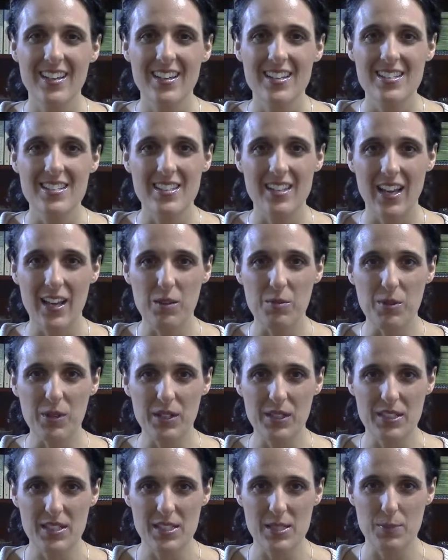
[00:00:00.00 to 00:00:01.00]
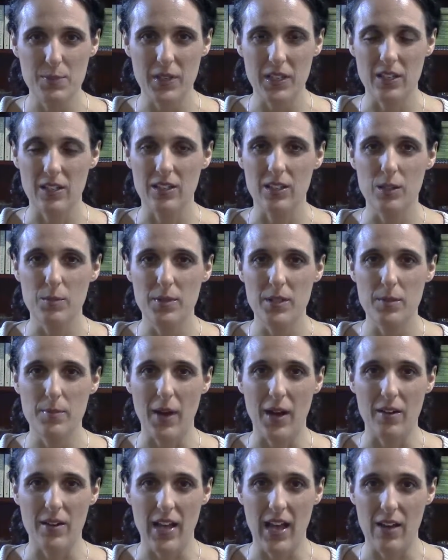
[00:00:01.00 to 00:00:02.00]
Today we're going to speak a little bit
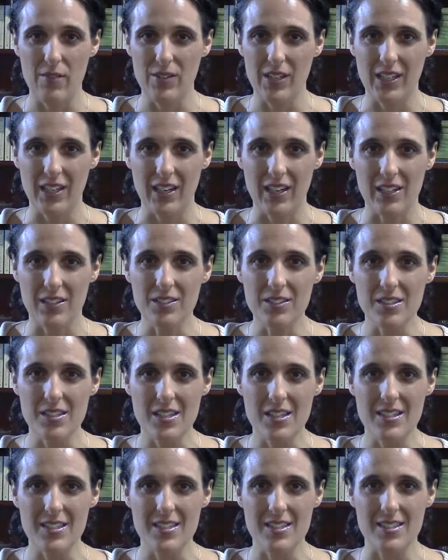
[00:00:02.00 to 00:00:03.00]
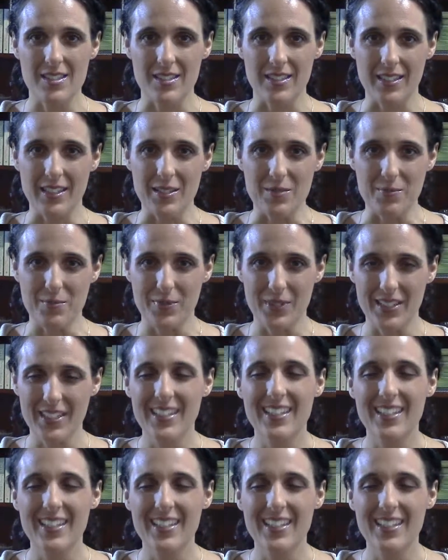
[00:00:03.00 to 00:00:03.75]
about having a healthy sleep.